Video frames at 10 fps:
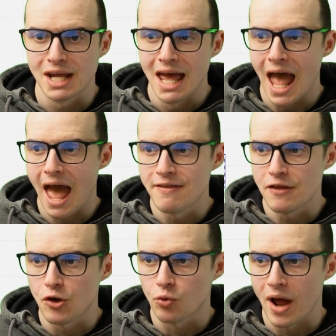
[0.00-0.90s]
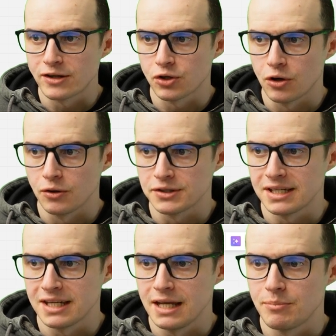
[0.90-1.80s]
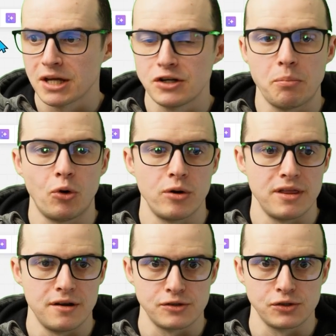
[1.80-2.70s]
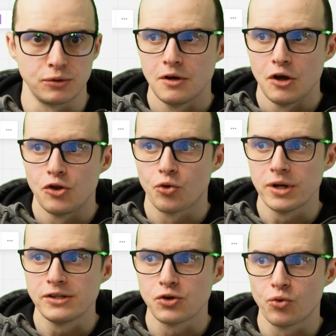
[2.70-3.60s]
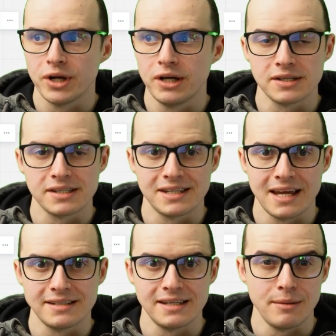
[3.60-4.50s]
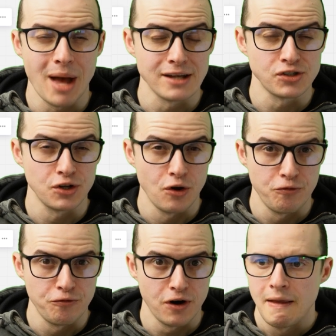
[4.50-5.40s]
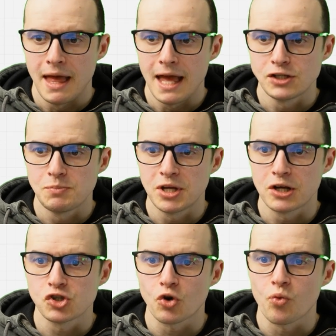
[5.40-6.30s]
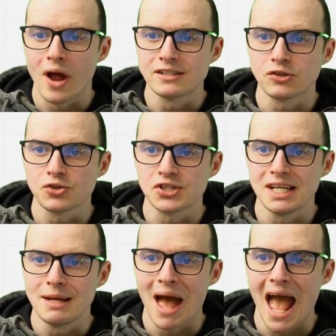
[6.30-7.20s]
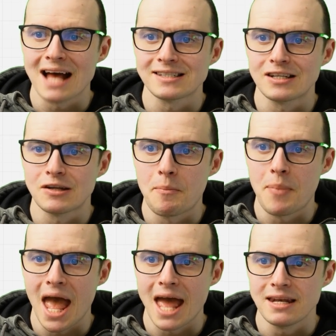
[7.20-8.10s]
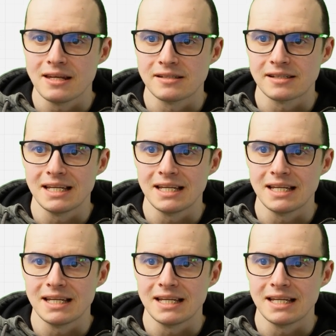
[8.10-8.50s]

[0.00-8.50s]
and then the rental team can deploy their solution. The reason real estate team has to go first is because the rentals team has a dependency